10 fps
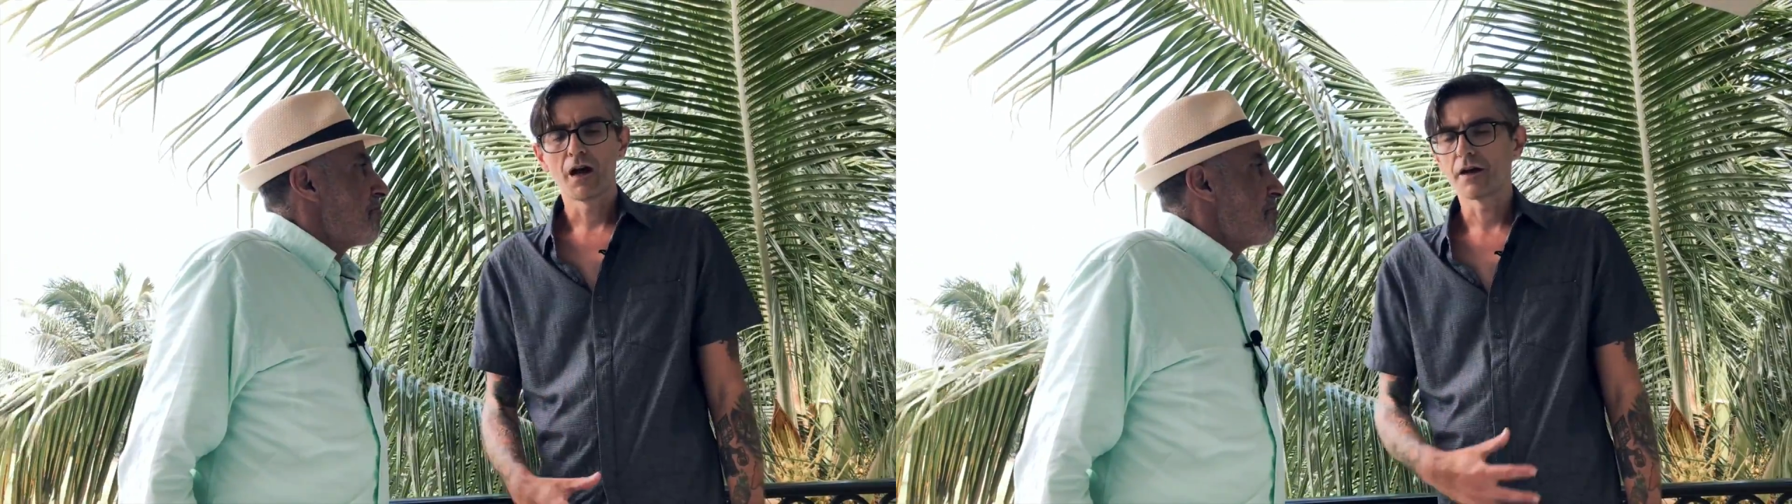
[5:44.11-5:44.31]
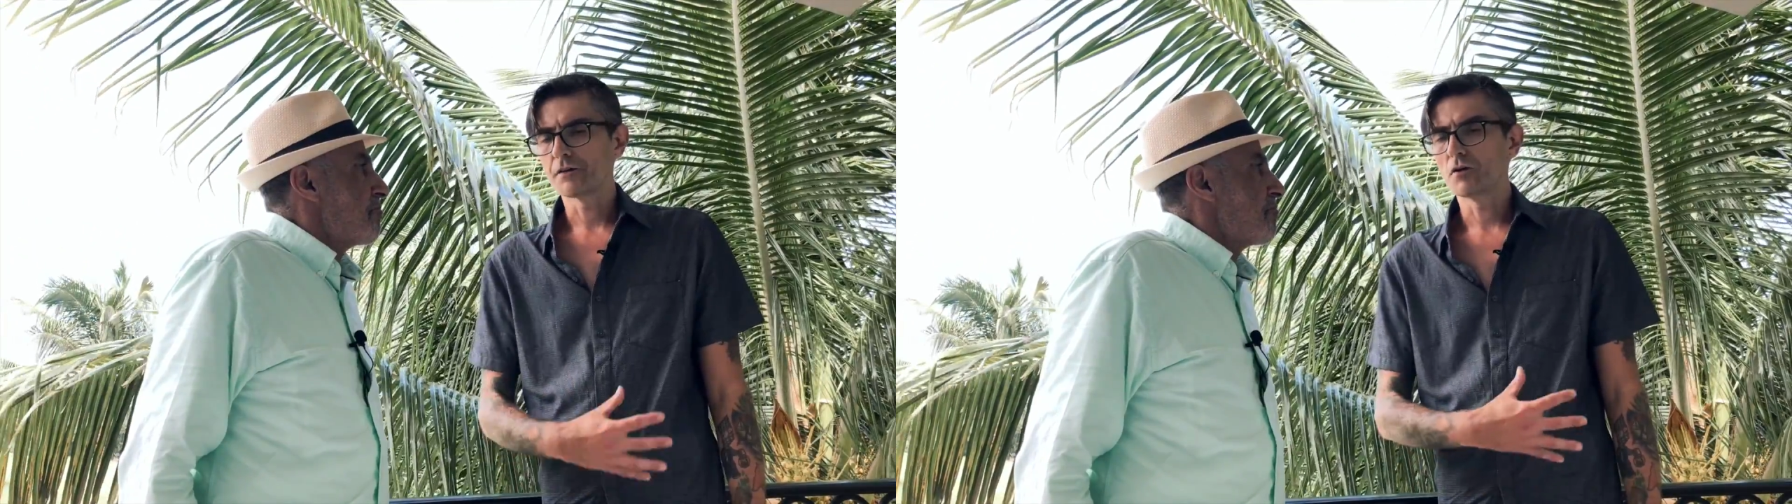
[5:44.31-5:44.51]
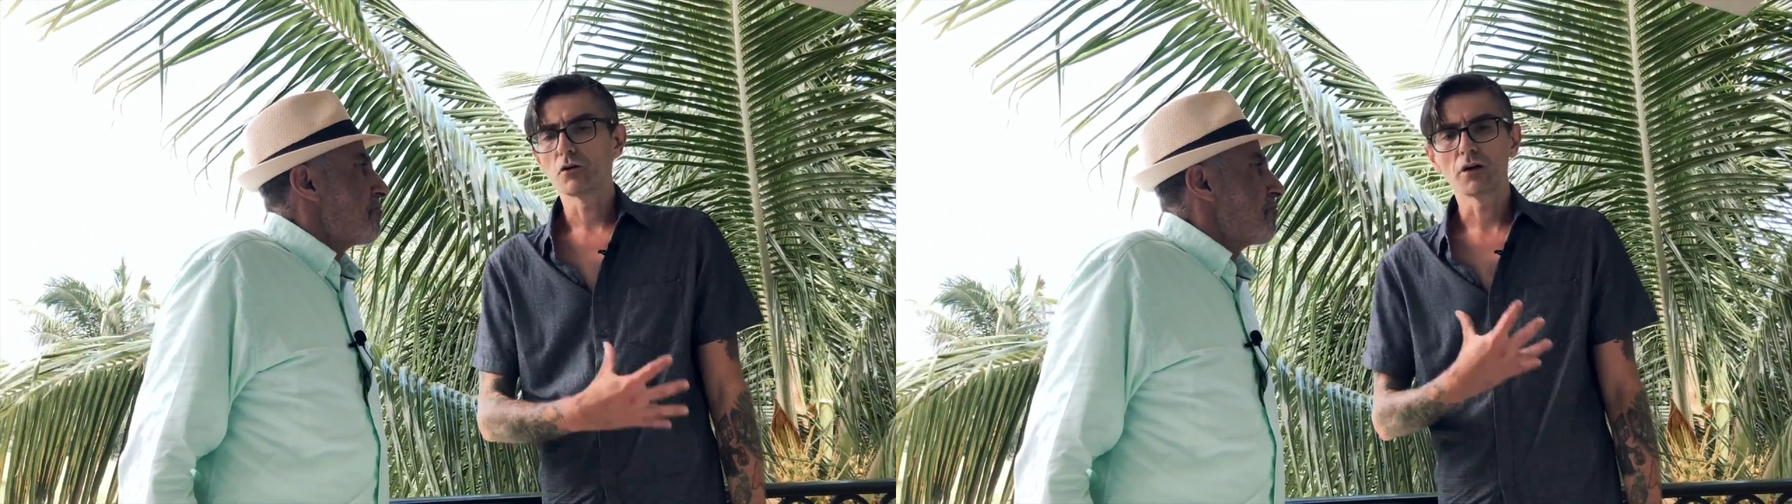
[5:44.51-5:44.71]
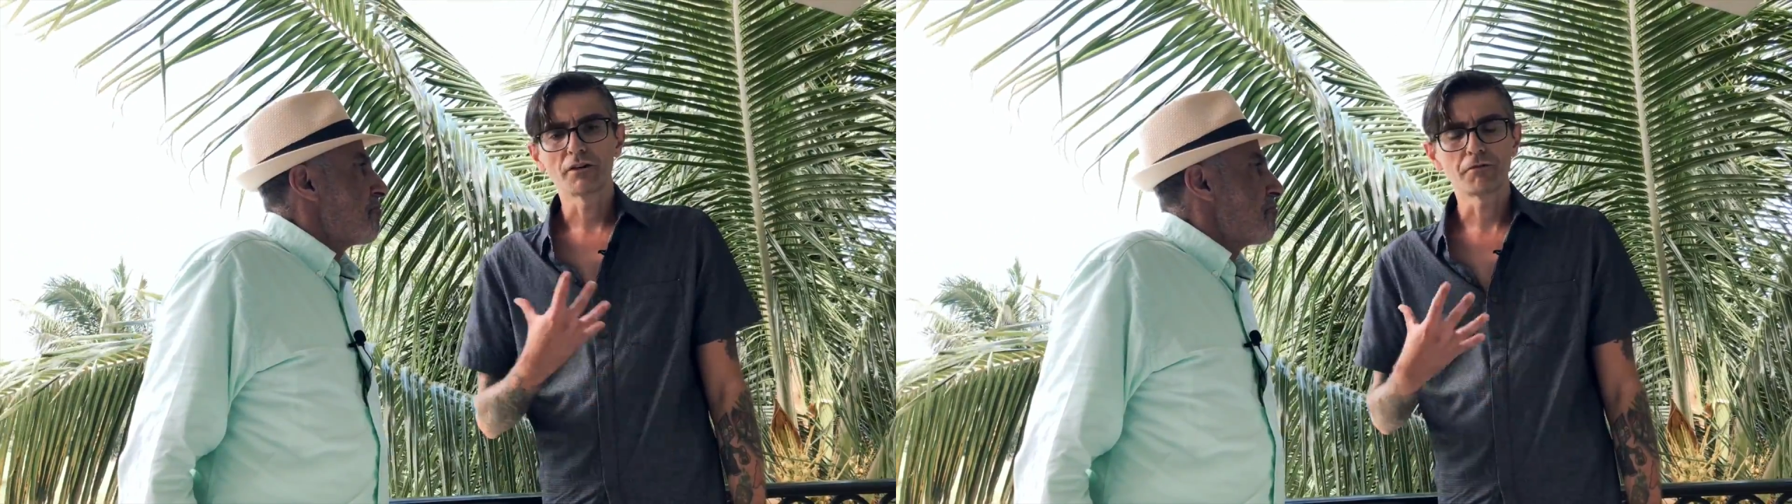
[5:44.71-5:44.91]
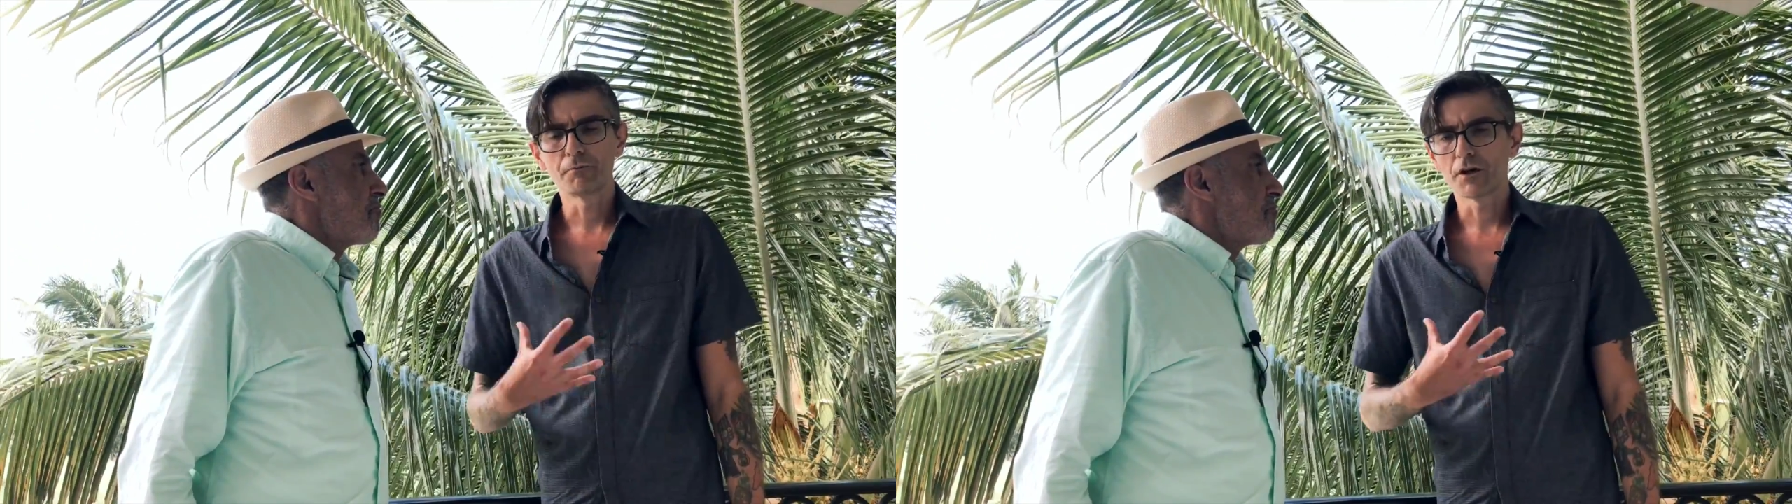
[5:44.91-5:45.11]
I had no
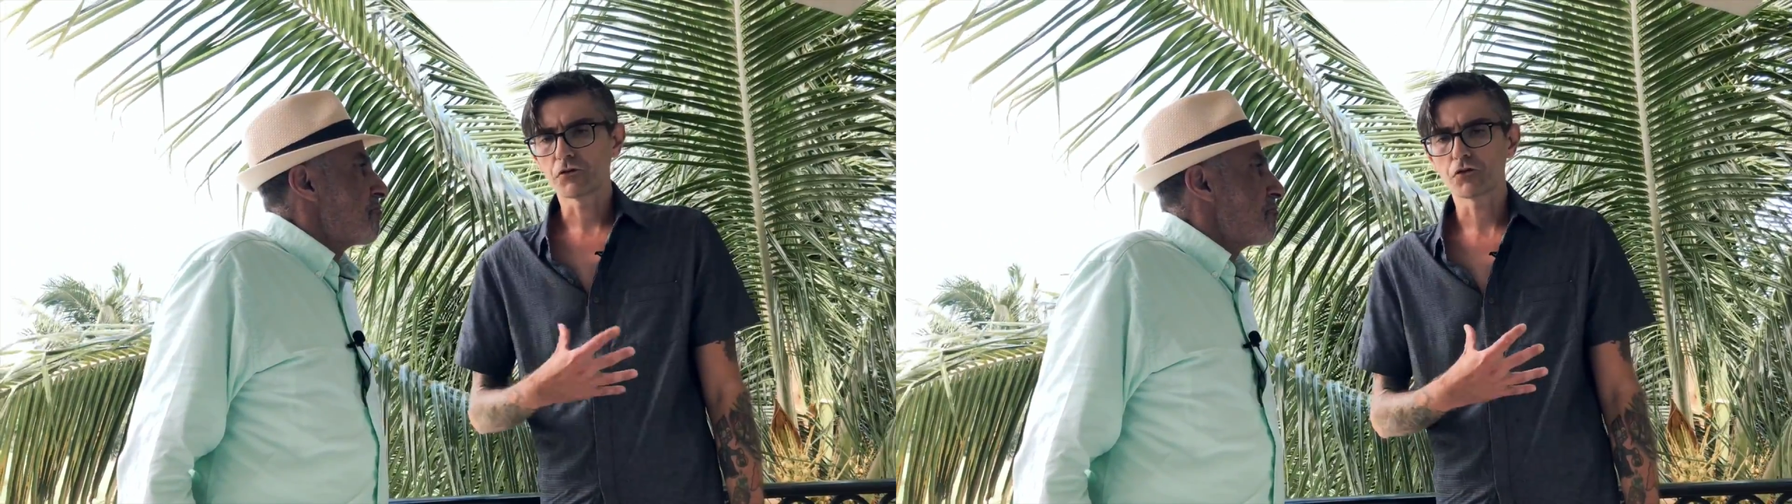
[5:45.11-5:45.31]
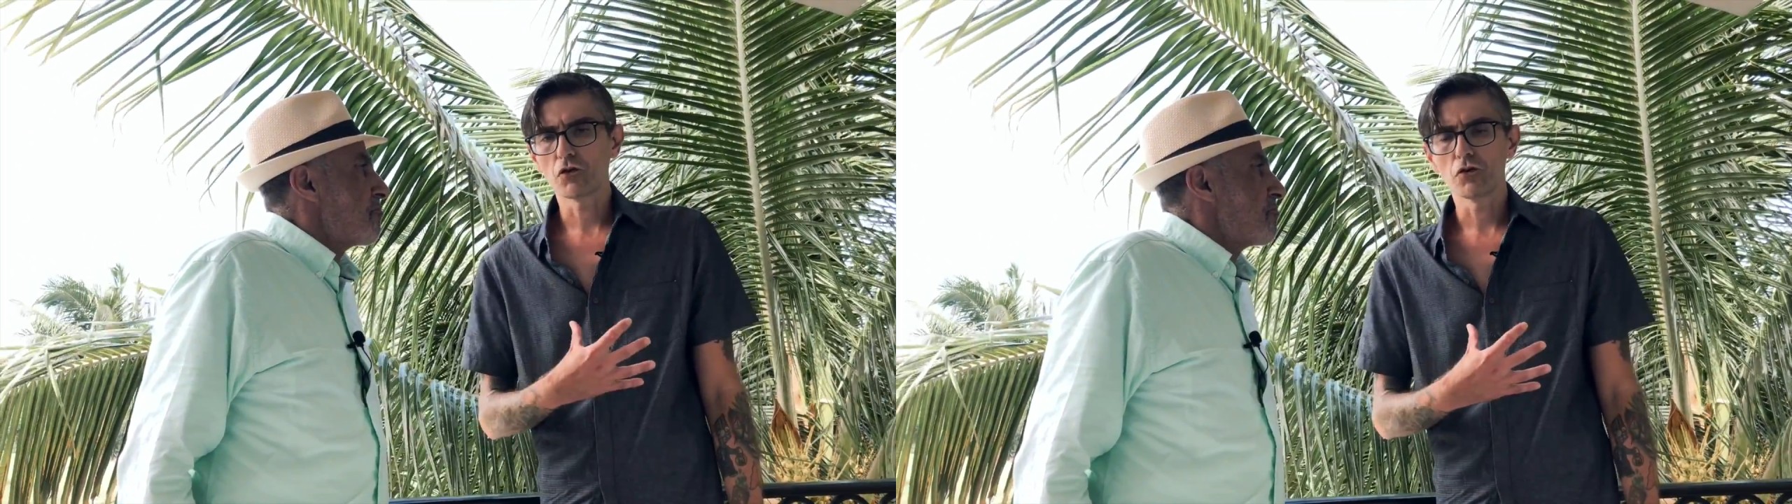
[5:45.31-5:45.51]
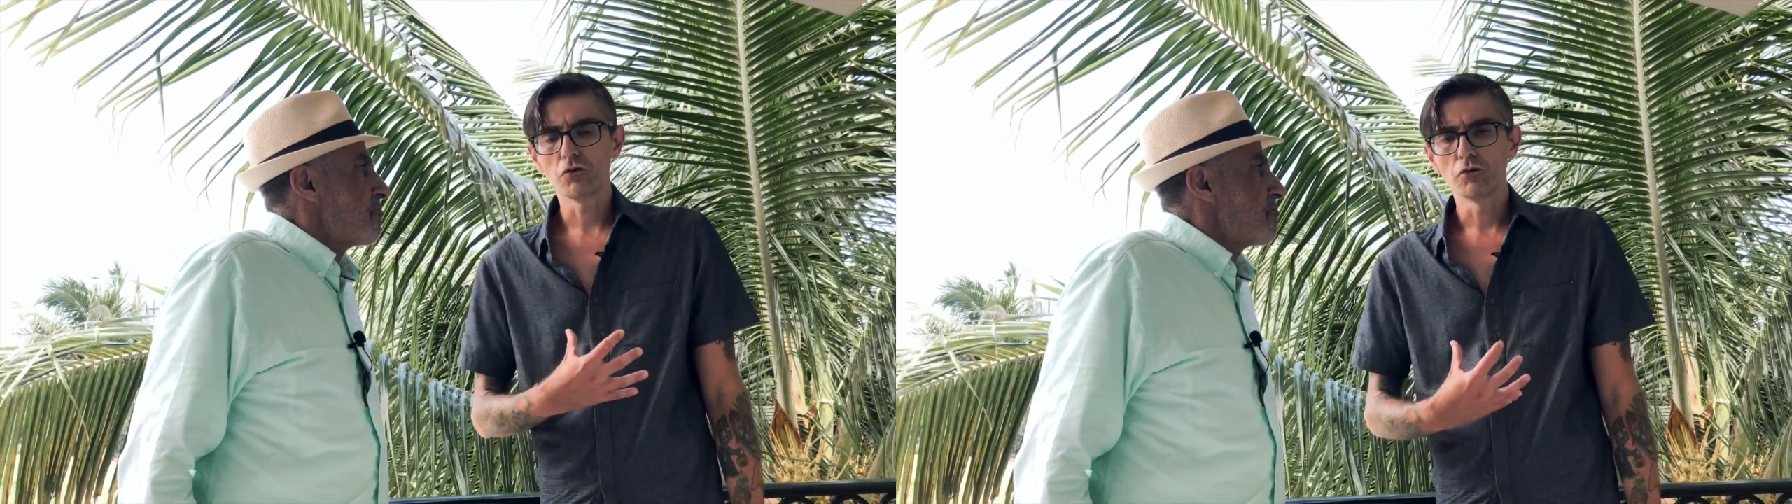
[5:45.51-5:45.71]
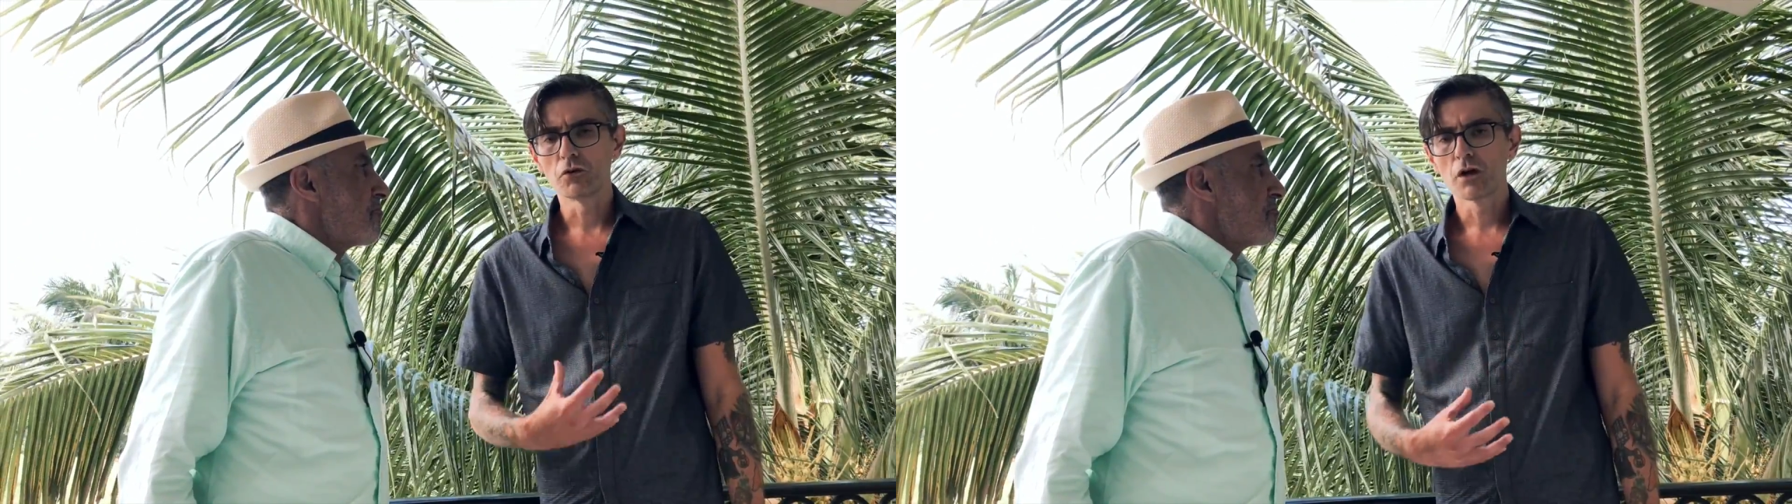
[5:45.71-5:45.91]
life in my soul.